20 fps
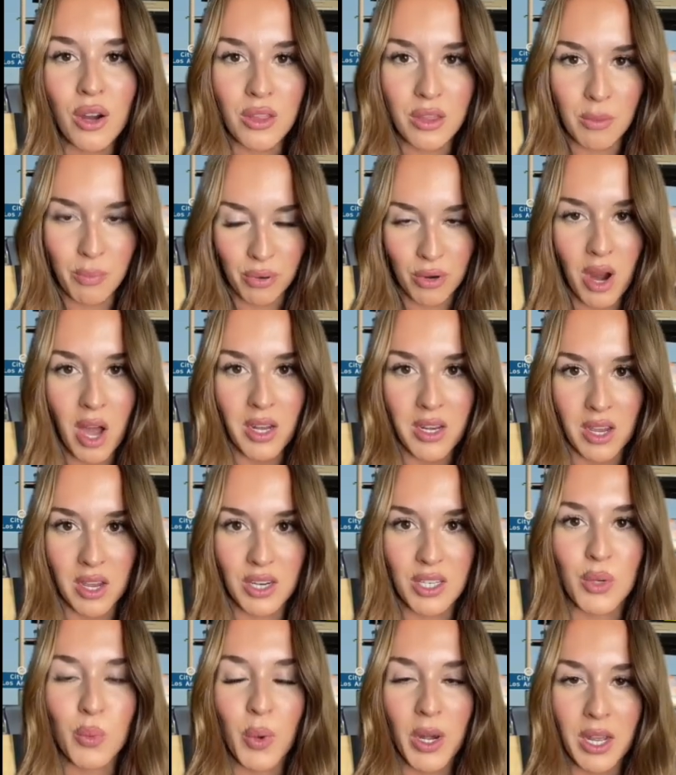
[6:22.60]
Some of them
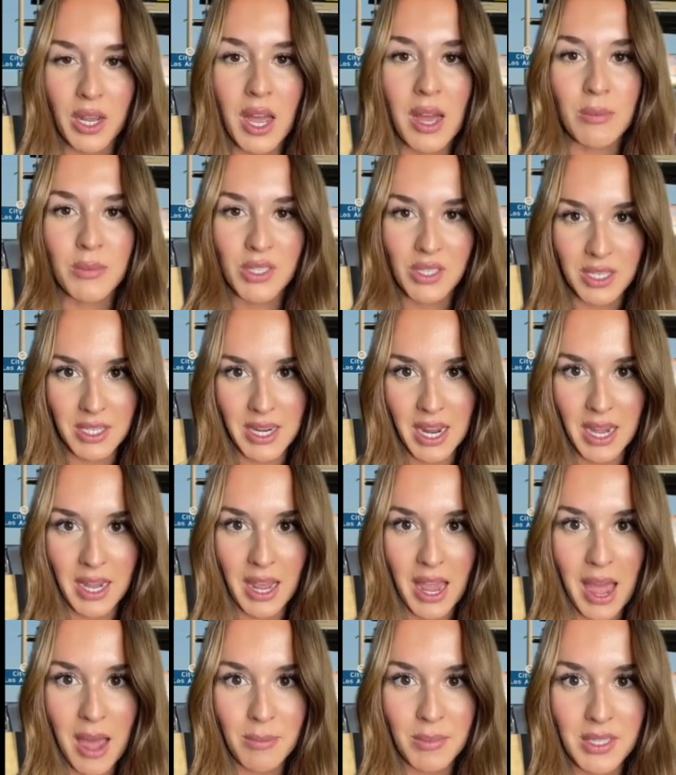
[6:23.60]
say the app is
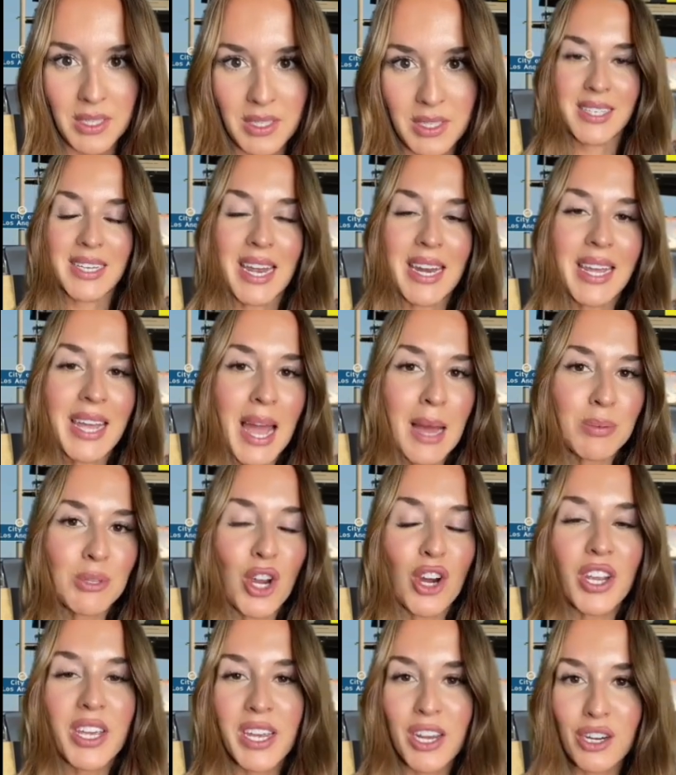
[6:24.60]

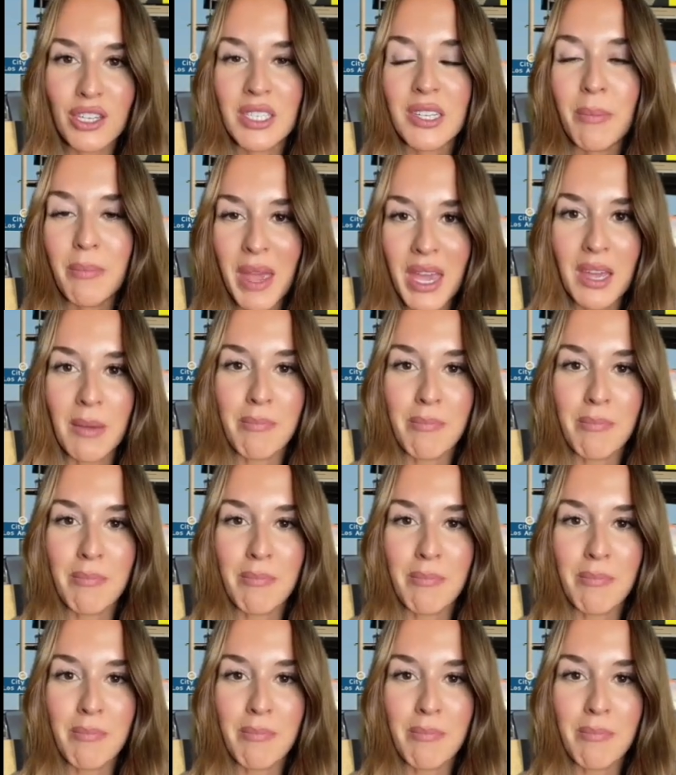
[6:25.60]
anti-woman.